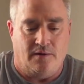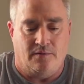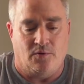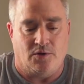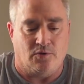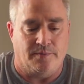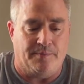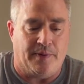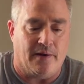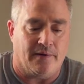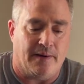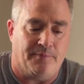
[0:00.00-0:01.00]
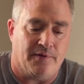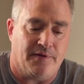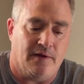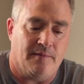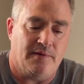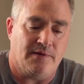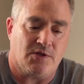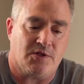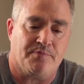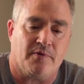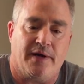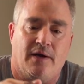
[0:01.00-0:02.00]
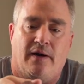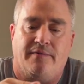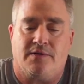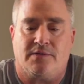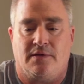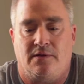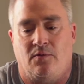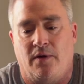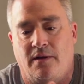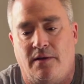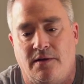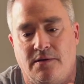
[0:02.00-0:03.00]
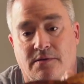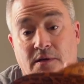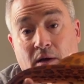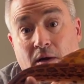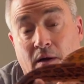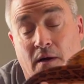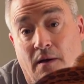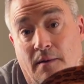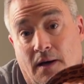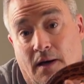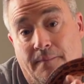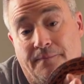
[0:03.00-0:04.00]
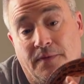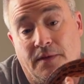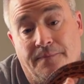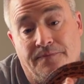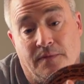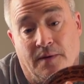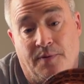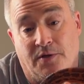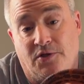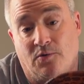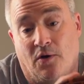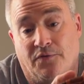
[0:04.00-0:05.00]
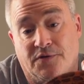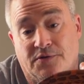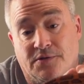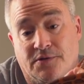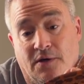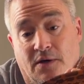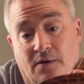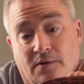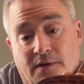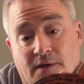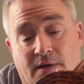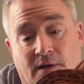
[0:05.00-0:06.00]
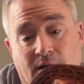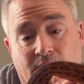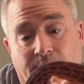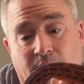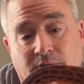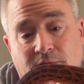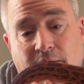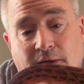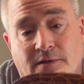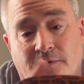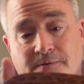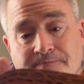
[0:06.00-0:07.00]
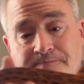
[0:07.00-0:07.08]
which will be paired up with him in the spring. Obviously, the way these Pituophuses go, the bull snakes,